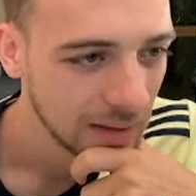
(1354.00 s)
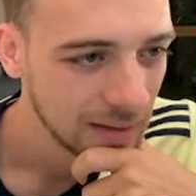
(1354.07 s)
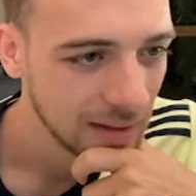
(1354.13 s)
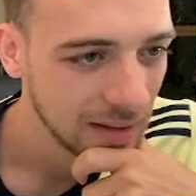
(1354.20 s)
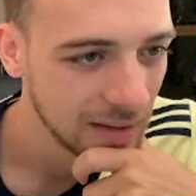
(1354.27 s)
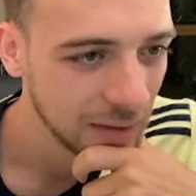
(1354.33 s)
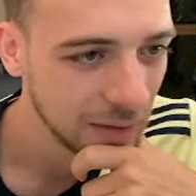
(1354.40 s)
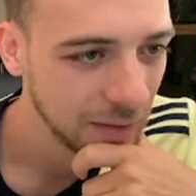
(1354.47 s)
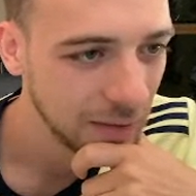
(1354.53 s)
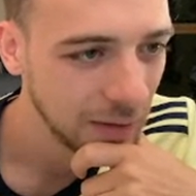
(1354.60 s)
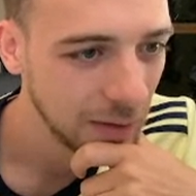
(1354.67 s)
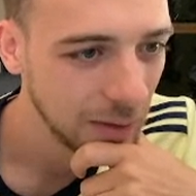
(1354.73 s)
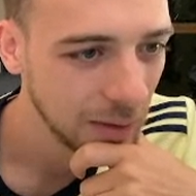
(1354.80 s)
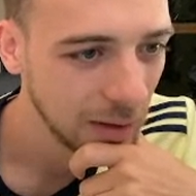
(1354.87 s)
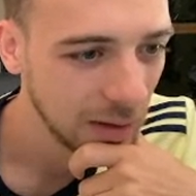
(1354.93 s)
There's a
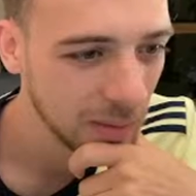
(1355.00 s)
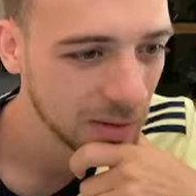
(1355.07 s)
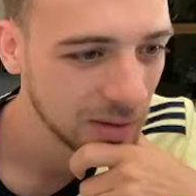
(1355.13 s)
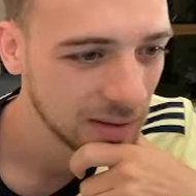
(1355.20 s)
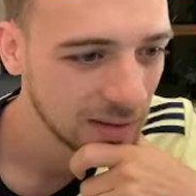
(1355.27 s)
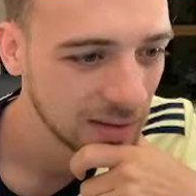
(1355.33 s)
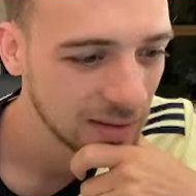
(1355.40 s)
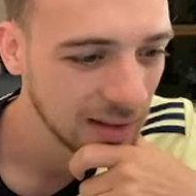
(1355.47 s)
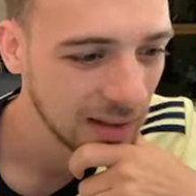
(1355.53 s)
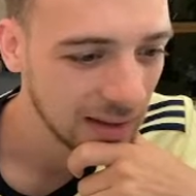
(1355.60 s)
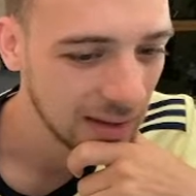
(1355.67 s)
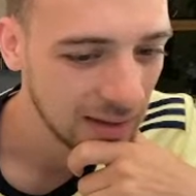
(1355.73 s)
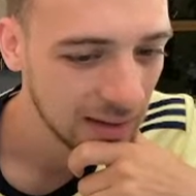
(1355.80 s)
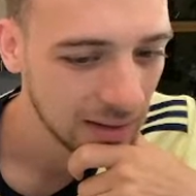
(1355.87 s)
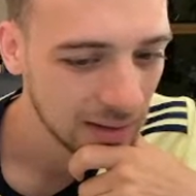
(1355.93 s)
few options
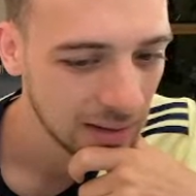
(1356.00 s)
there.